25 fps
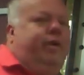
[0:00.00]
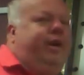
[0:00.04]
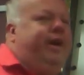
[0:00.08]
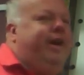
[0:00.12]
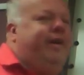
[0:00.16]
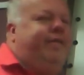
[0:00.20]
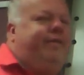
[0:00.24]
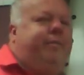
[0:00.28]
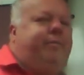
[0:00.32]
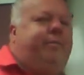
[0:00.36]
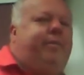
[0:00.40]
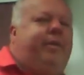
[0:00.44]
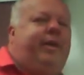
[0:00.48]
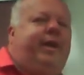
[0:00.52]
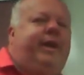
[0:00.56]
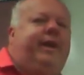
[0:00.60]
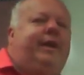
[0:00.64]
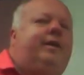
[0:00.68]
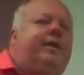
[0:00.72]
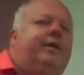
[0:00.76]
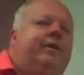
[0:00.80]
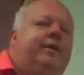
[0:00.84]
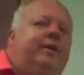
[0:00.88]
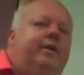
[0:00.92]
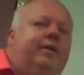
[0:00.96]
haven't played
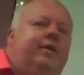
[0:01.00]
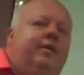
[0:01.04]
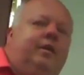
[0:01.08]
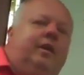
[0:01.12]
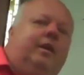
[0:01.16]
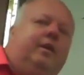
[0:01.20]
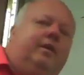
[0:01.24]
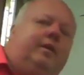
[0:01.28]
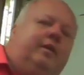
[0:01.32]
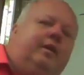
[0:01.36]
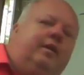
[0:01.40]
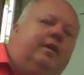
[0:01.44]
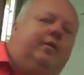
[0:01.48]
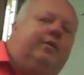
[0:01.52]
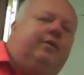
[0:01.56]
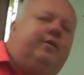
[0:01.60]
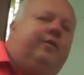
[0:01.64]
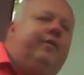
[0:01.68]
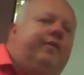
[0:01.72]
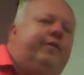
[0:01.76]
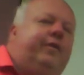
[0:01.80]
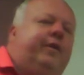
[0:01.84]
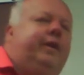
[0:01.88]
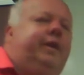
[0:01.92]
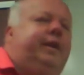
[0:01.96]
Kahoot. Kahoot's a
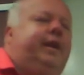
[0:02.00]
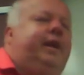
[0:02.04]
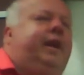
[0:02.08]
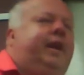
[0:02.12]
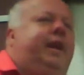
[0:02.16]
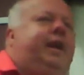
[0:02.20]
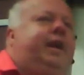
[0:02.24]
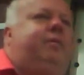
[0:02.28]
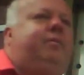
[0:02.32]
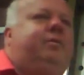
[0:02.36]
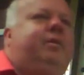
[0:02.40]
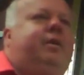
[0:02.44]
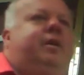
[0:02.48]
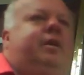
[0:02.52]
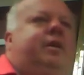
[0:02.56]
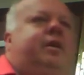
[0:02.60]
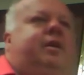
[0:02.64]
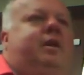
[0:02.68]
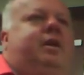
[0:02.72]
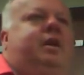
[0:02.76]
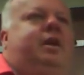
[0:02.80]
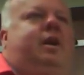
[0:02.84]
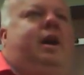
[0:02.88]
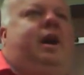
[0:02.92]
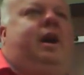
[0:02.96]
fun game.
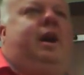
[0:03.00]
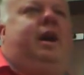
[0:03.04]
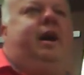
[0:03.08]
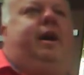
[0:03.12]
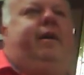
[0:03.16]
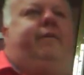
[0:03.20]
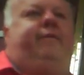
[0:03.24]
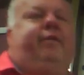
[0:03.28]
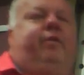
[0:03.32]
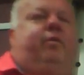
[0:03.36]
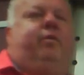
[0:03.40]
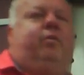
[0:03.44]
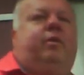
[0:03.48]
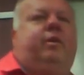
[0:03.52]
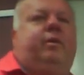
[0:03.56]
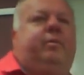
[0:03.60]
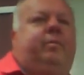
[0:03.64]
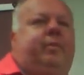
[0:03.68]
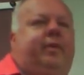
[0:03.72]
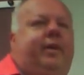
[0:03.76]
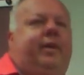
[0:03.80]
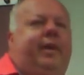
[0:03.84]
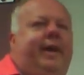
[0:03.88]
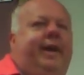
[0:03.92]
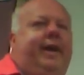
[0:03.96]
If you want
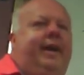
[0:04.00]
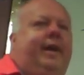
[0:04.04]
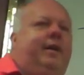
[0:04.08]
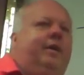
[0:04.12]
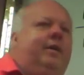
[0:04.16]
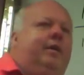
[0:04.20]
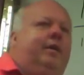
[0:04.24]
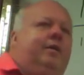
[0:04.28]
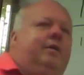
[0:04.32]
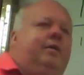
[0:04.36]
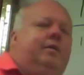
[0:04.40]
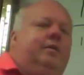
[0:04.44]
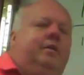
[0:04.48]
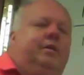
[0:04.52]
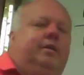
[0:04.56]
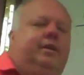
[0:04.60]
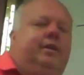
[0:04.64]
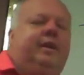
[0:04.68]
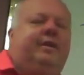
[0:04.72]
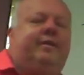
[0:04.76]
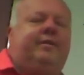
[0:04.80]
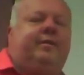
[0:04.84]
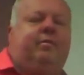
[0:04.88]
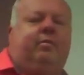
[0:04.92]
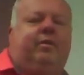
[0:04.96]
to play it or
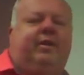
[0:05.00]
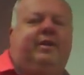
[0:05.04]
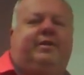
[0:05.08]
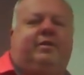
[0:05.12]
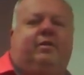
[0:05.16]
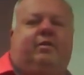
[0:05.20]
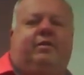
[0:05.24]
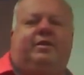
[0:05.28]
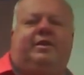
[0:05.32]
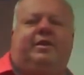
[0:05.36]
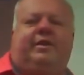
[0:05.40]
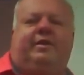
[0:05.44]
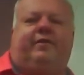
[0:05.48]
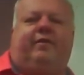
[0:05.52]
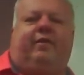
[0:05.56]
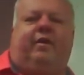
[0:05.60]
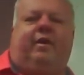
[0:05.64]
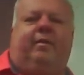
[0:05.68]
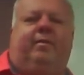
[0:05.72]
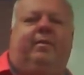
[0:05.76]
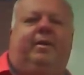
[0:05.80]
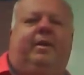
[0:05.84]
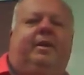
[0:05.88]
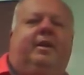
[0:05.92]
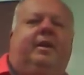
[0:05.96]
get some resources
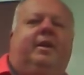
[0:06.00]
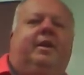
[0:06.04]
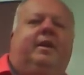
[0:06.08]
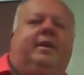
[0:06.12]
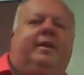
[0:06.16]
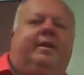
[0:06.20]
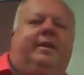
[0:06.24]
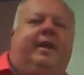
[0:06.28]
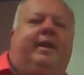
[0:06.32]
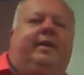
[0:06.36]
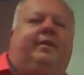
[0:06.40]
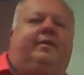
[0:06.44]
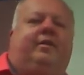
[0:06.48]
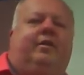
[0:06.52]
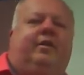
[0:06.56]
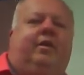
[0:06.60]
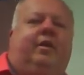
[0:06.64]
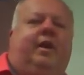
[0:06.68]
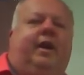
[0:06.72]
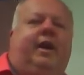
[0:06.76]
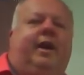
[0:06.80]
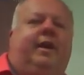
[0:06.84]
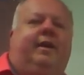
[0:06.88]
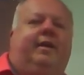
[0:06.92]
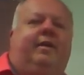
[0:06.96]
from it, that's
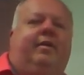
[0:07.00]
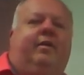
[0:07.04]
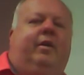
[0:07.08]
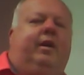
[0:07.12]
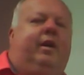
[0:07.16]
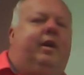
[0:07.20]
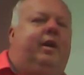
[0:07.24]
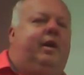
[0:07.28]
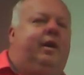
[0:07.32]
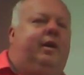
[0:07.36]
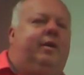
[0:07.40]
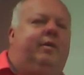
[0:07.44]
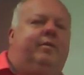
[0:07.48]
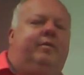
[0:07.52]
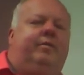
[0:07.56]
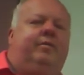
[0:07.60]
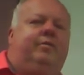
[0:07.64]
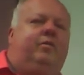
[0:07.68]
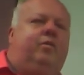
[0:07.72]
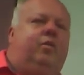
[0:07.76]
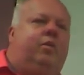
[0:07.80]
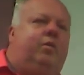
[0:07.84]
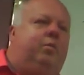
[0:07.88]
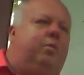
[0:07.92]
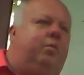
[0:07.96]
great.
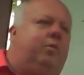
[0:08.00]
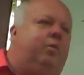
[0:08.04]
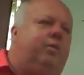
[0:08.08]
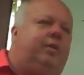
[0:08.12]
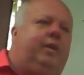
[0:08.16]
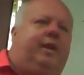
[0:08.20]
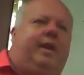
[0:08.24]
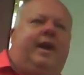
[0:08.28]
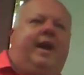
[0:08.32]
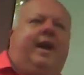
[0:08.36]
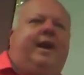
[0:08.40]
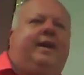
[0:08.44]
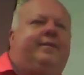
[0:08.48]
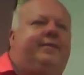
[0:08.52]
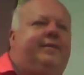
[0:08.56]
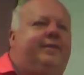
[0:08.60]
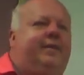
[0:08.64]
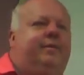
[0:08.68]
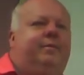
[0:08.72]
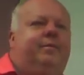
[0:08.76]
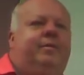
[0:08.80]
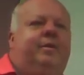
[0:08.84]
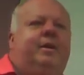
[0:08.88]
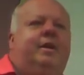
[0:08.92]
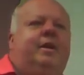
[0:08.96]
Normal
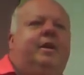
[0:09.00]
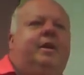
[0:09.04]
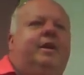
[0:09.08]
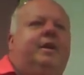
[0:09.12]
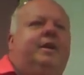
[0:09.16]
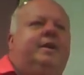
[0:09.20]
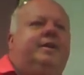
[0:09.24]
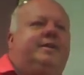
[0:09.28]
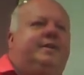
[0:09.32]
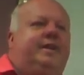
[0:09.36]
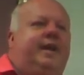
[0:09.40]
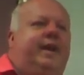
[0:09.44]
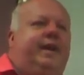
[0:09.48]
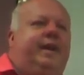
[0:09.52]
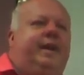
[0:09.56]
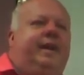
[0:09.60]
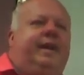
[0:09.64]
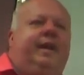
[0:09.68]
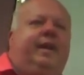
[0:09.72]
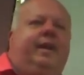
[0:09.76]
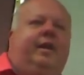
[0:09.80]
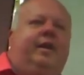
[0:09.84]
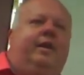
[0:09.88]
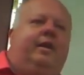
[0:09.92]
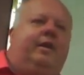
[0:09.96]
classroom setting
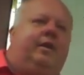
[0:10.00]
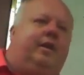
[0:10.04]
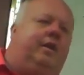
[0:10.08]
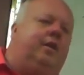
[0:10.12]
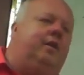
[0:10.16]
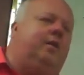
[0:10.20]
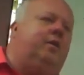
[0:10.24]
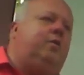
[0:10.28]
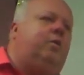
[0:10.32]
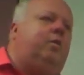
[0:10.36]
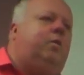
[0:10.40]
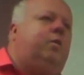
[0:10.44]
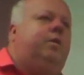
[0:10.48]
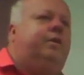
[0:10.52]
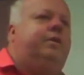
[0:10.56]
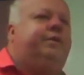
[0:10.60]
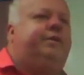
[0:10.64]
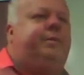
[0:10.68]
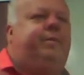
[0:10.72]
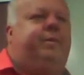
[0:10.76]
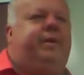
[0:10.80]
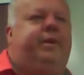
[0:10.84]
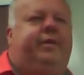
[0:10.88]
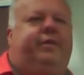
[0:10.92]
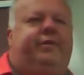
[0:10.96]
here in Concord and
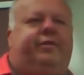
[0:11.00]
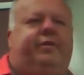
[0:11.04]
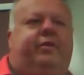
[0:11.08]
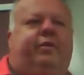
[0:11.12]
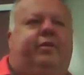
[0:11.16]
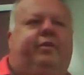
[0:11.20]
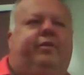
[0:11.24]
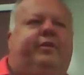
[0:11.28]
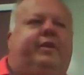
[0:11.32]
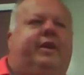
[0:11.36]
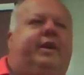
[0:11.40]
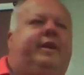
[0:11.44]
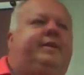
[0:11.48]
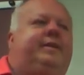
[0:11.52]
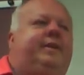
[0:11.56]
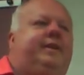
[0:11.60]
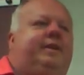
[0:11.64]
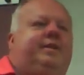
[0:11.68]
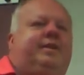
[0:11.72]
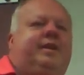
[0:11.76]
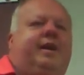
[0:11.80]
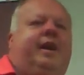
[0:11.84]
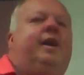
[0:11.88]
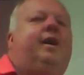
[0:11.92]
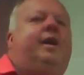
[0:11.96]
some other schools that I
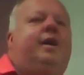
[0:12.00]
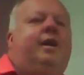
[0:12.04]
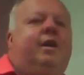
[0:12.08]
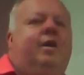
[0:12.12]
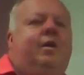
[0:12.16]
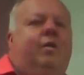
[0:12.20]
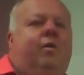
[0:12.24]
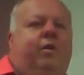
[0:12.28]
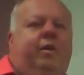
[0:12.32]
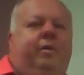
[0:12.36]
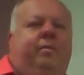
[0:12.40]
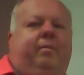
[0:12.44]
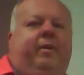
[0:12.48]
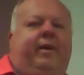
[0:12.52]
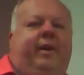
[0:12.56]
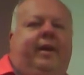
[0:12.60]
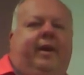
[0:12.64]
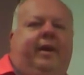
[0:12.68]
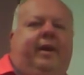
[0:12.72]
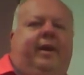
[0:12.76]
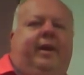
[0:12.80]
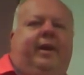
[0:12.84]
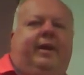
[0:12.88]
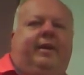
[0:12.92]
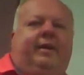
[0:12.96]
teach at, we play a
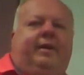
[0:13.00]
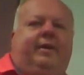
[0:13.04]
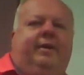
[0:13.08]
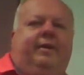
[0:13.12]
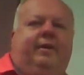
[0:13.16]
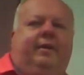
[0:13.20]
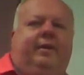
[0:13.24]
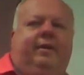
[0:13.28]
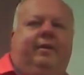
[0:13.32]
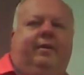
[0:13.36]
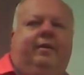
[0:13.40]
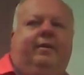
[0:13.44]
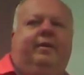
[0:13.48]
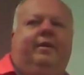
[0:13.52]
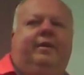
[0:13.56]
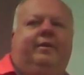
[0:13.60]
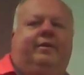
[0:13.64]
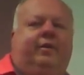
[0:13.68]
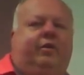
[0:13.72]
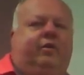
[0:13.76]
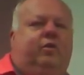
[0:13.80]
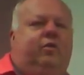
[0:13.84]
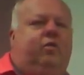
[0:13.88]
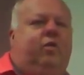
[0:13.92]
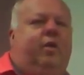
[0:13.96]
lot of Kahoot. It's
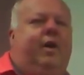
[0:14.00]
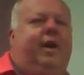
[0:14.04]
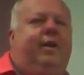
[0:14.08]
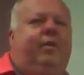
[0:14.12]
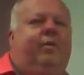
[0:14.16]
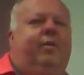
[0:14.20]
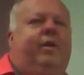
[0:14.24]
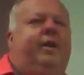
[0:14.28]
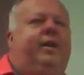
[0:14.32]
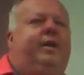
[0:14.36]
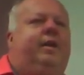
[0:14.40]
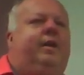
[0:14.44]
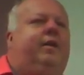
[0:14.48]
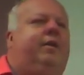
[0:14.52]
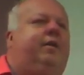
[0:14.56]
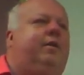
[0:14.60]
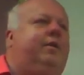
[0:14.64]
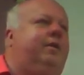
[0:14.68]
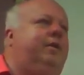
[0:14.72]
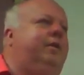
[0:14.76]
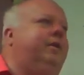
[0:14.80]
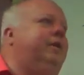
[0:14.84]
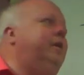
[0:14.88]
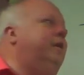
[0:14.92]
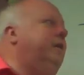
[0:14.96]
a great way to
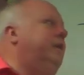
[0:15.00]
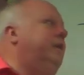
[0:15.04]
learn.